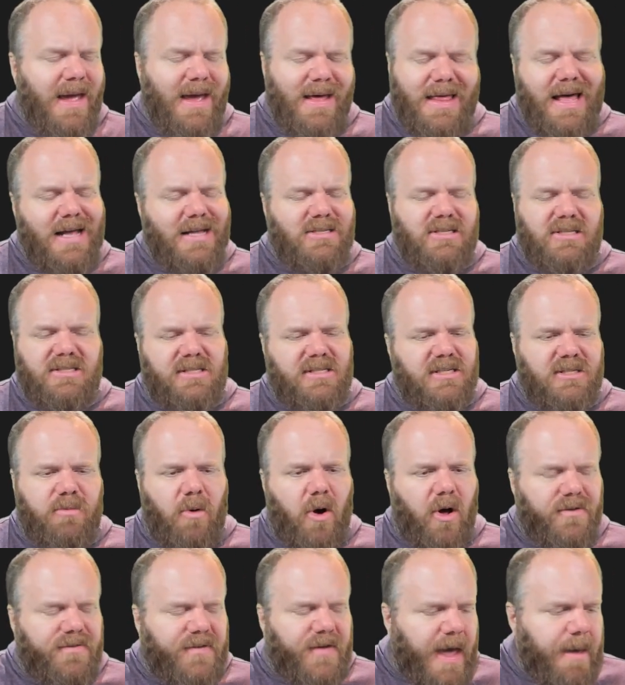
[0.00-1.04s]
That's just a
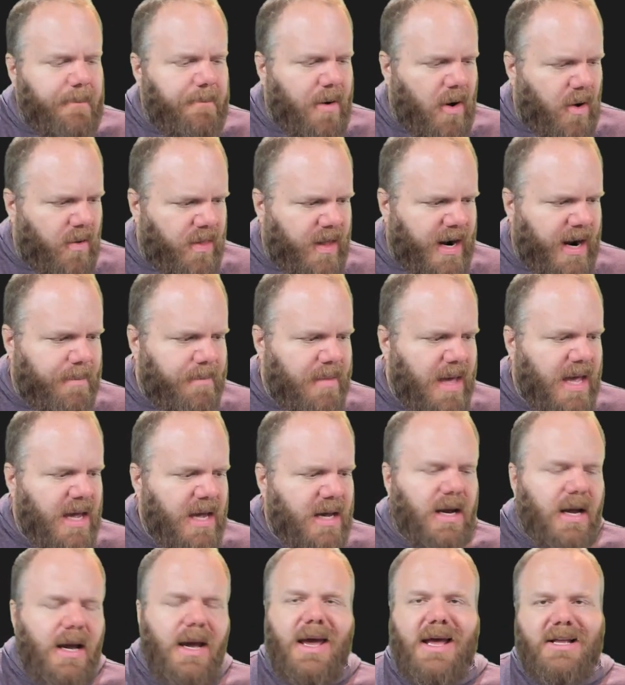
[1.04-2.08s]
small typo that I made.
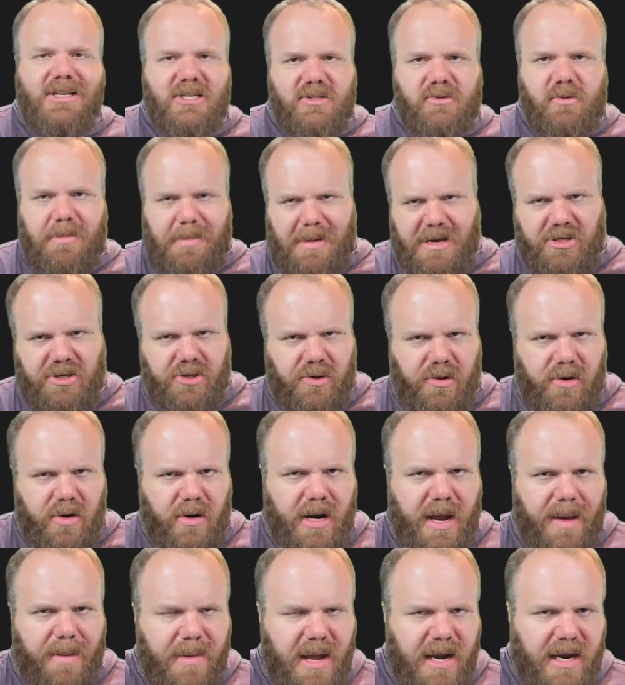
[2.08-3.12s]
Just want to make sure you're
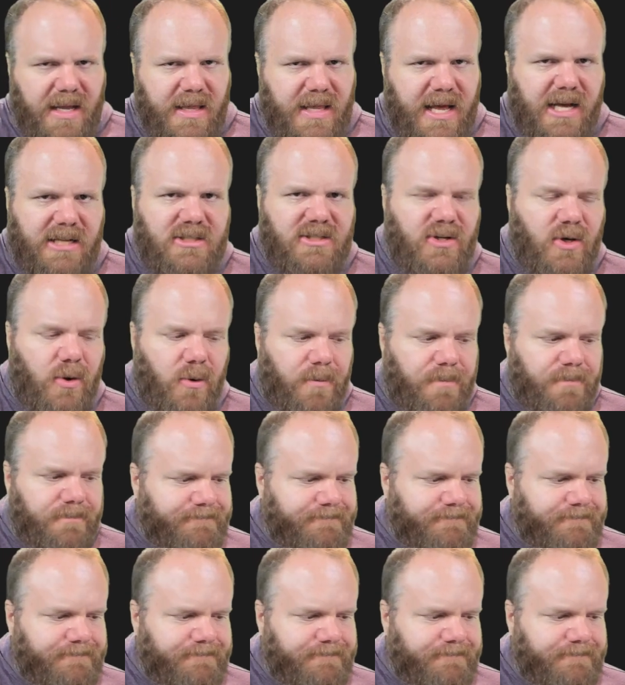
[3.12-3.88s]
not making that too.